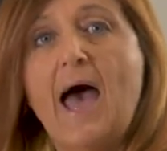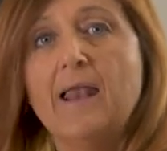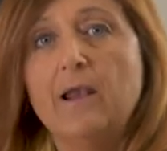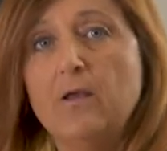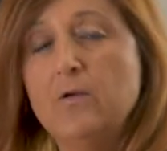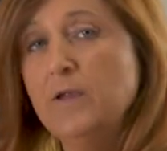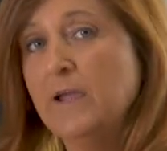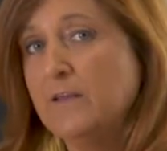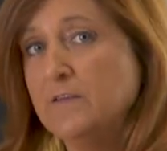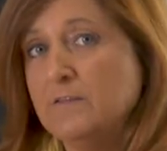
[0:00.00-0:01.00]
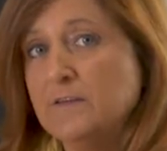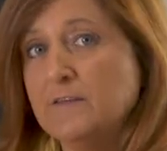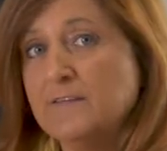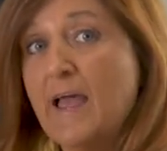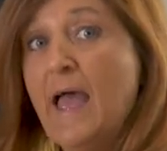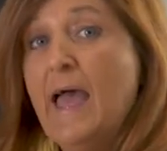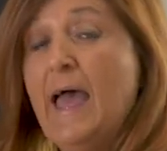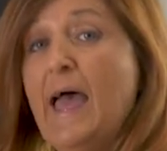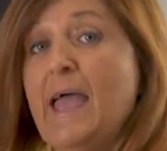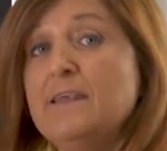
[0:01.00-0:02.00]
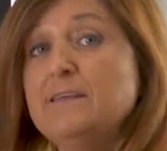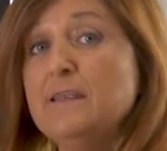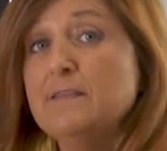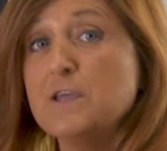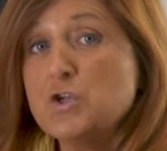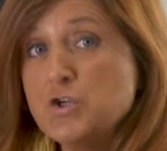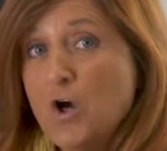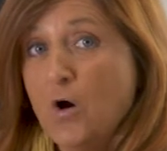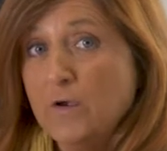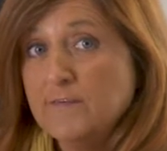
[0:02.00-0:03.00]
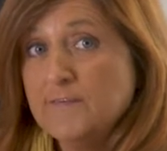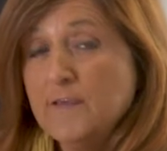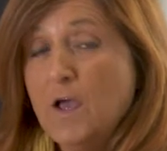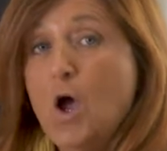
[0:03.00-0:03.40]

and learning activities and in the choice